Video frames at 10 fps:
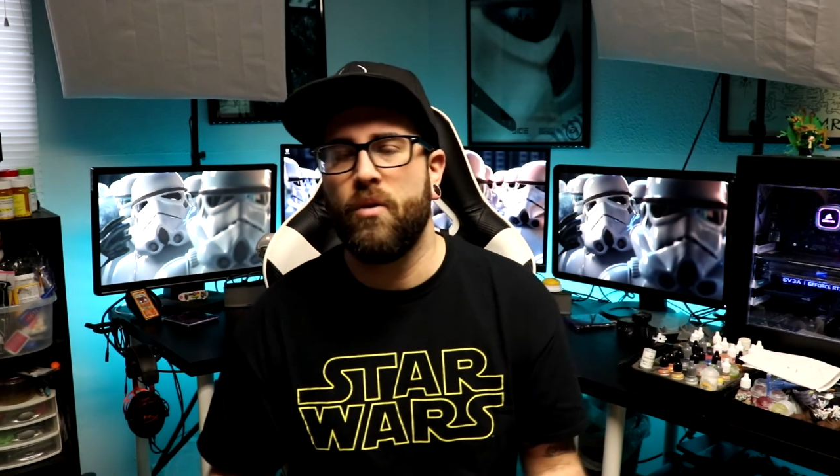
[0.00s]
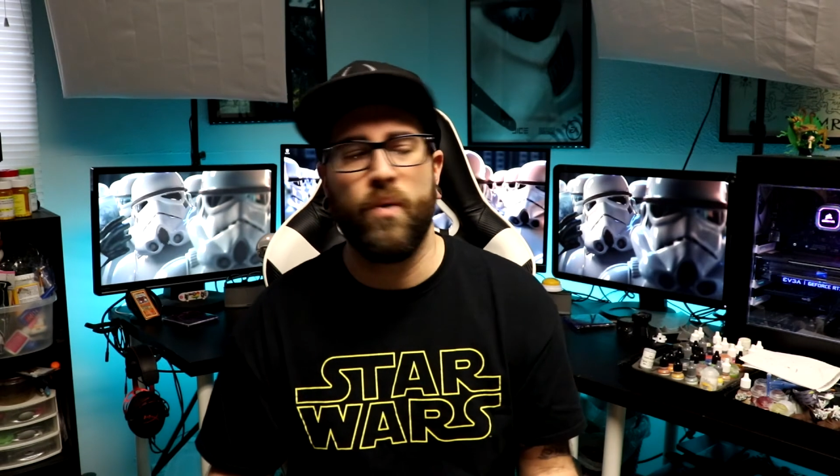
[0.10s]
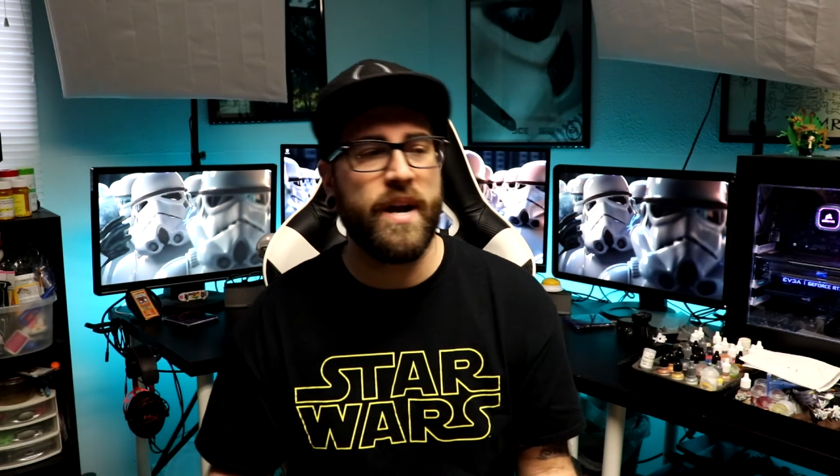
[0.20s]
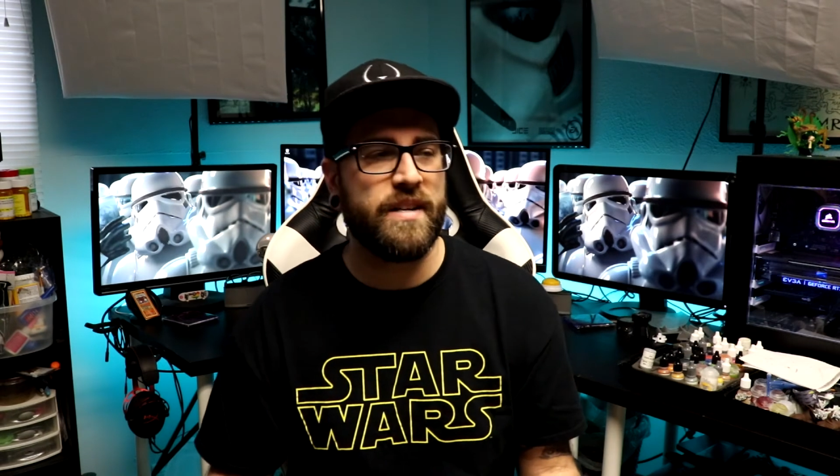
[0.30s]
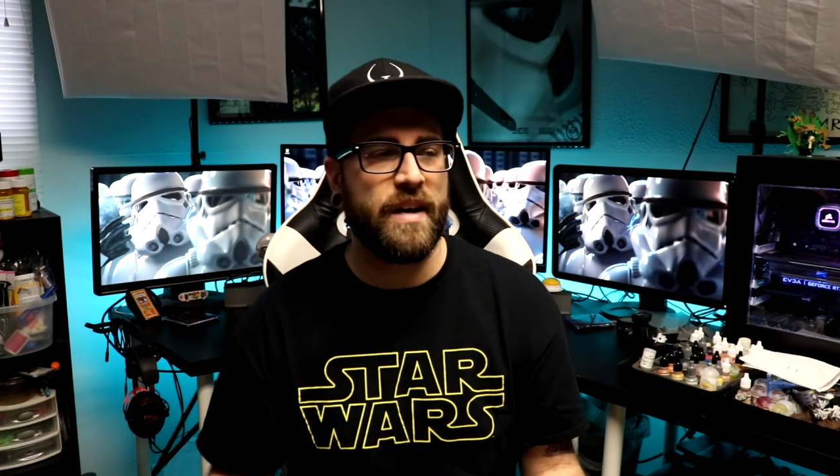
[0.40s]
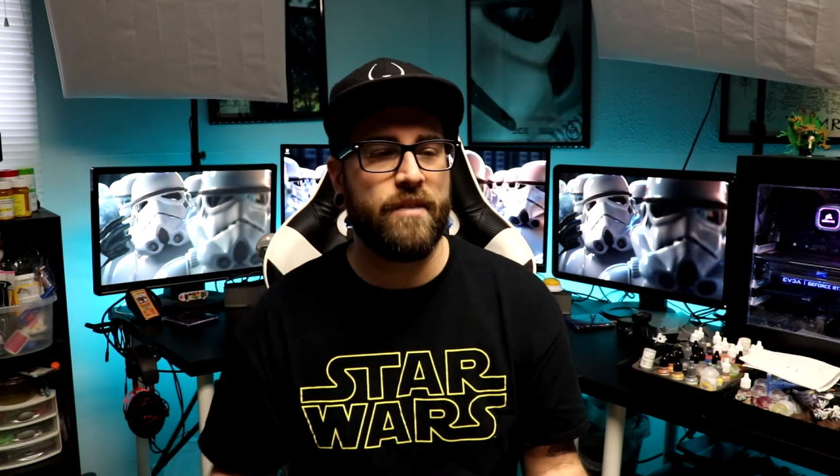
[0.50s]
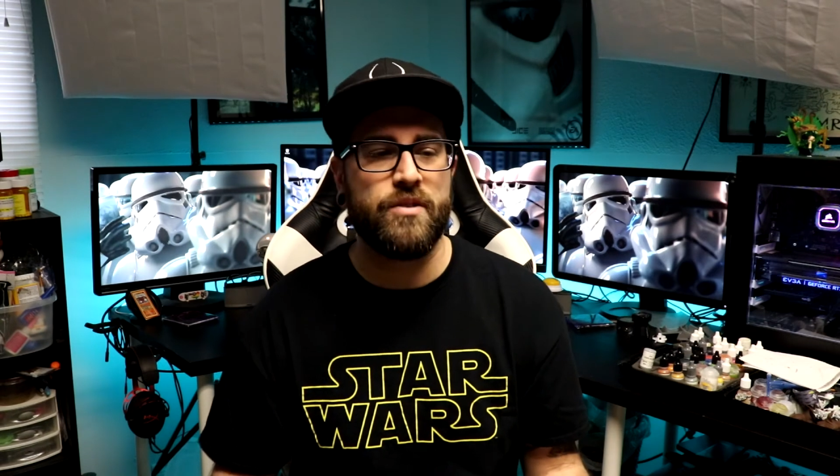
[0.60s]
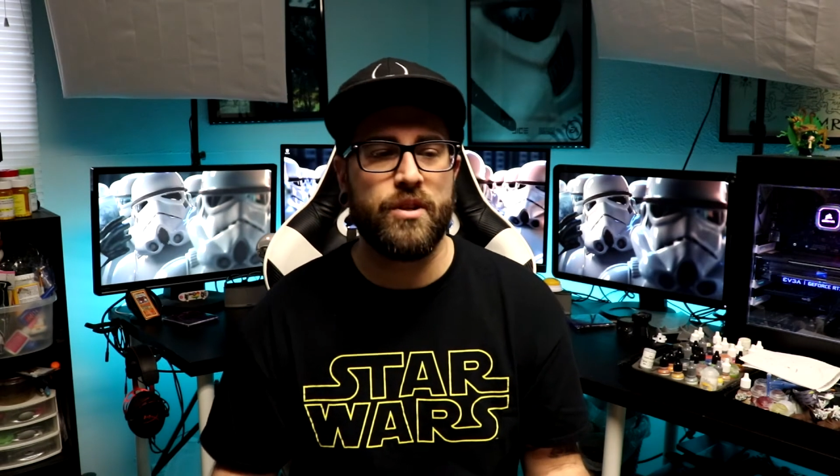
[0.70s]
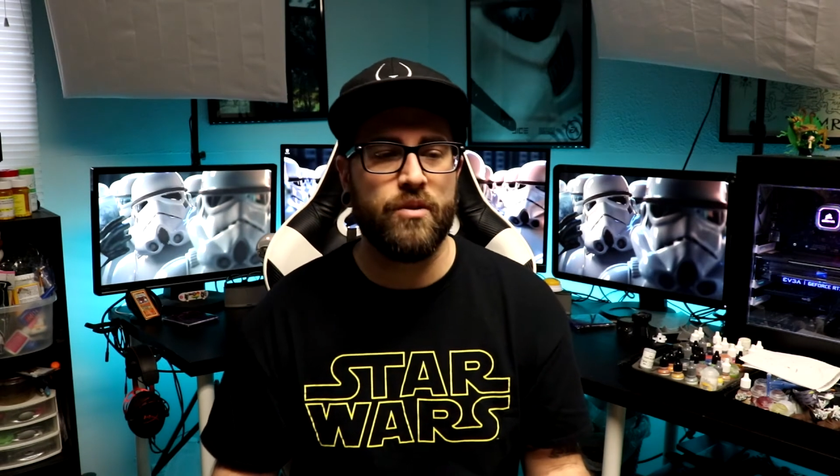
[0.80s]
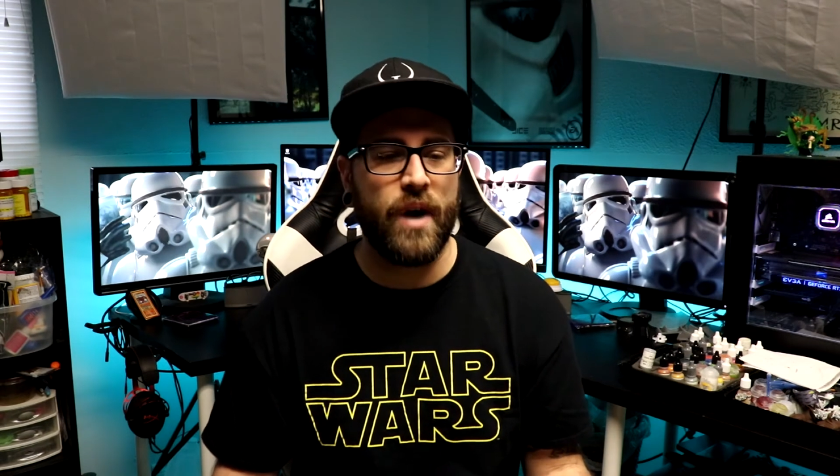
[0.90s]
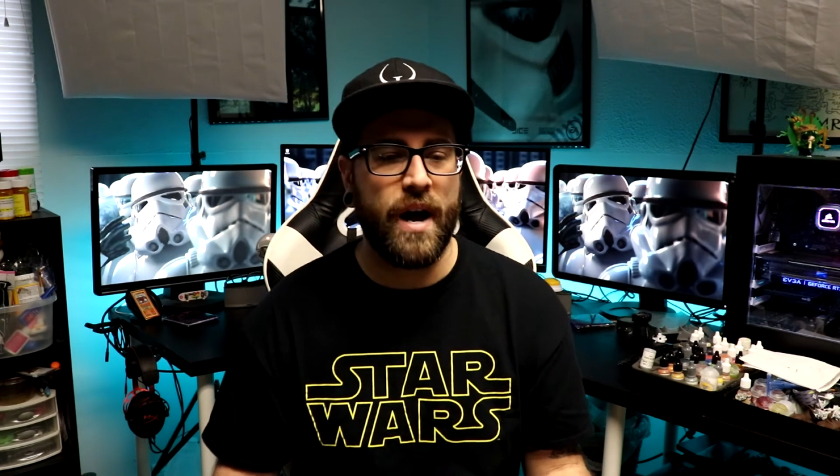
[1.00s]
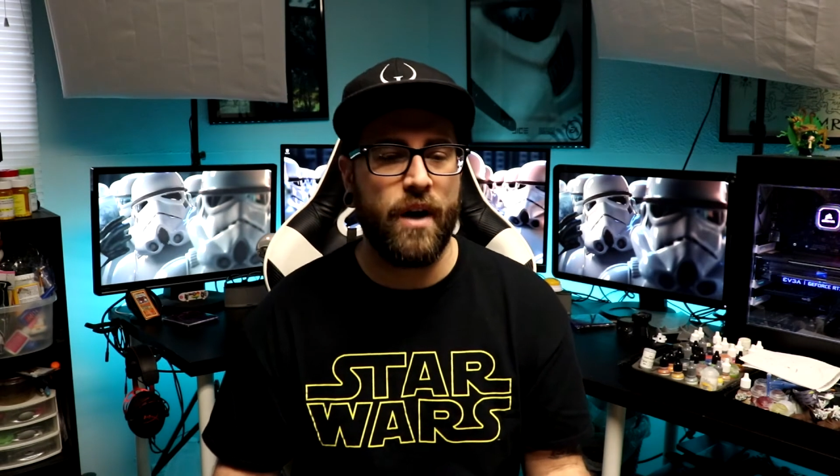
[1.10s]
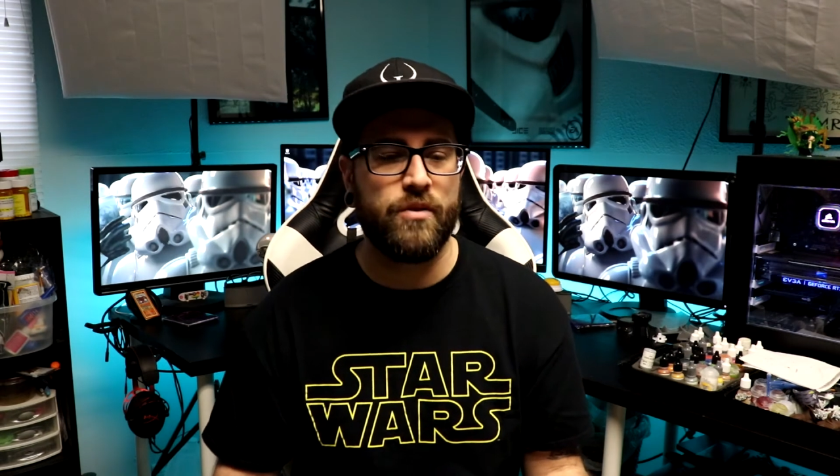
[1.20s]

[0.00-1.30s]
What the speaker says: right down to how